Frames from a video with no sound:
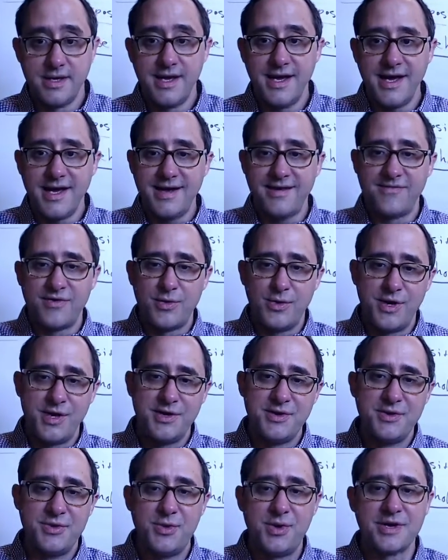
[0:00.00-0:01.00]
Hey
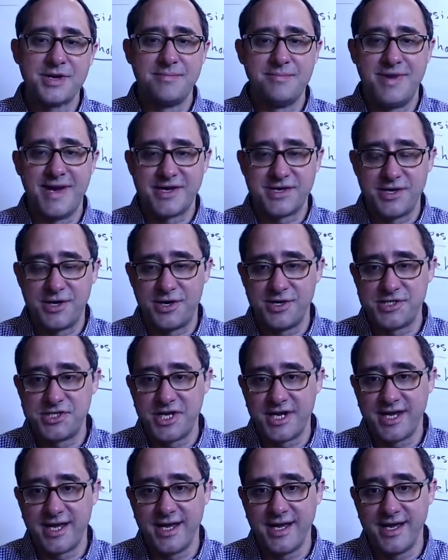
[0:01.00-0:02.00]
everyone, welcome back to
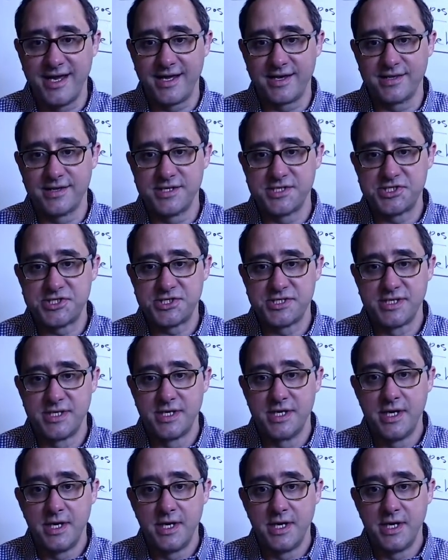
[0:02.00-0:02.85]
RJK English.